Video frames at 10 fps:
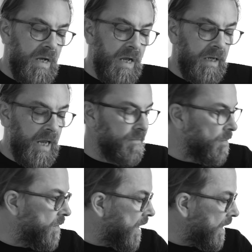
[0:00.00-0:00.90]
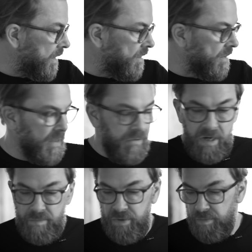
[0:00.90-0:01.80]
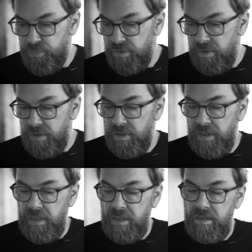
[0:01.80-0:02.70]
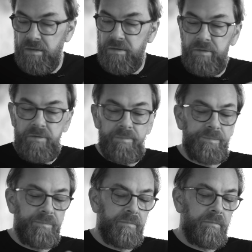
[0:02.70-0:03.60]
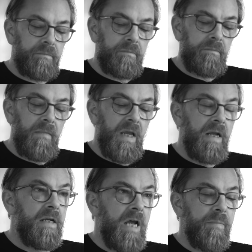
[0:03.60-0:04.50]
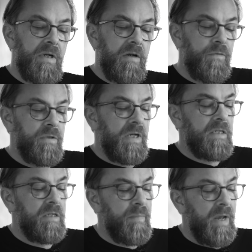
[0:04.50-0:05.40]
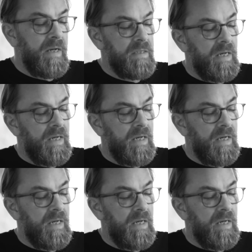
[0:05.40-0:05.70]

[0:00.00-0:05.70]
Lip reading: I came from Leica, so I said, okay, I'm going to put on an adapter, and Fuji actually makes